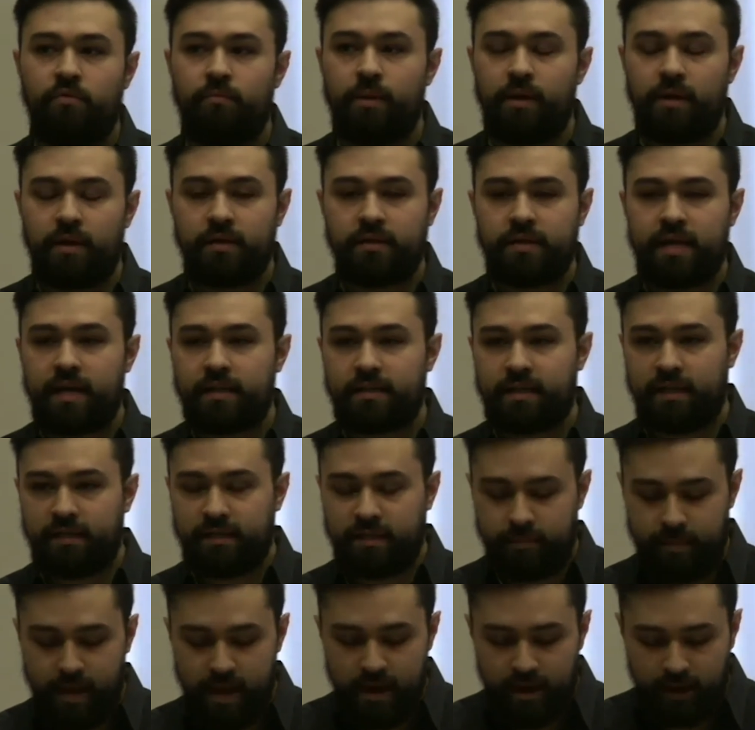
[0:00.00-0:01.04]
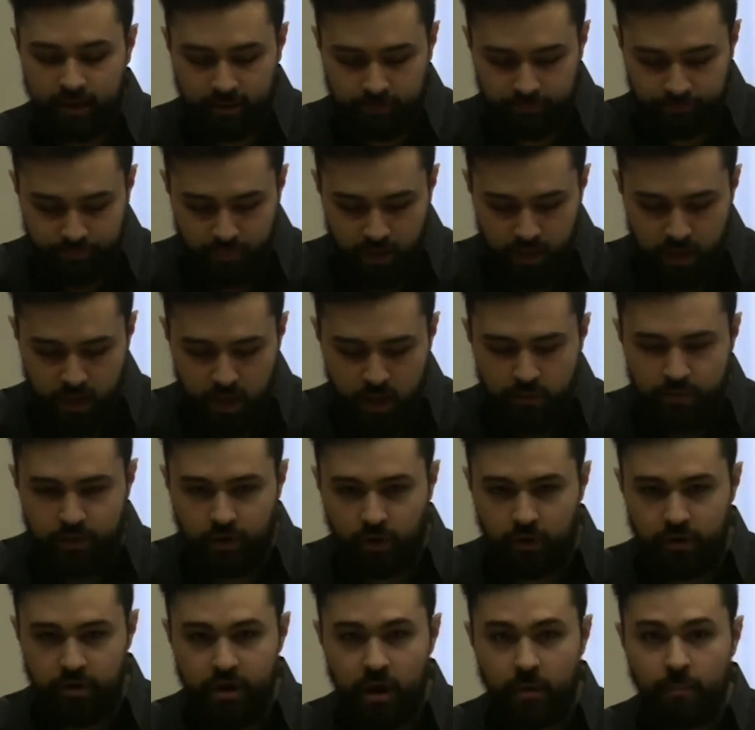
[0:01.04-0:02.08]
movement is anti-Semitic.
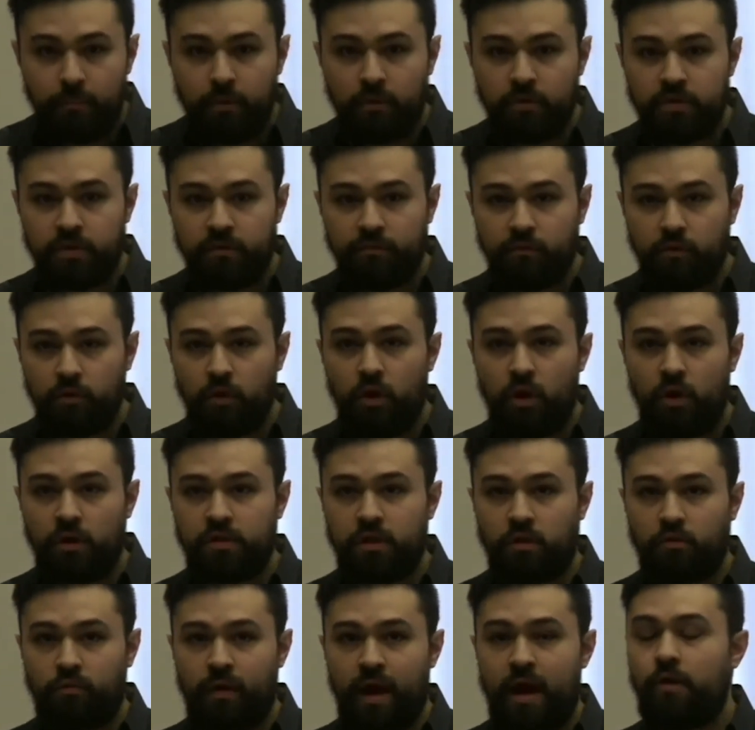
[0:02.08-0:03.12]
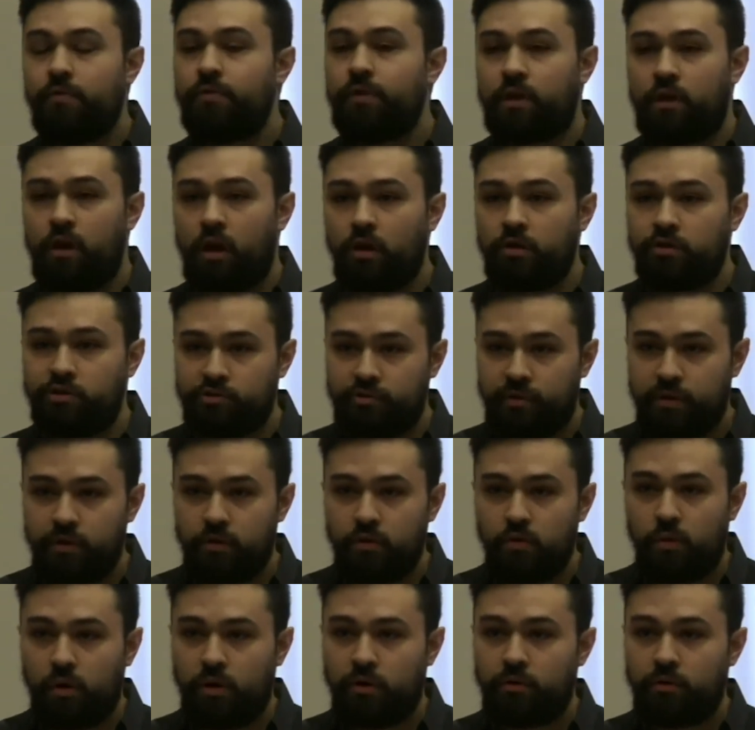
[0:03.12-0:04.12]
There are numbers of laws around the country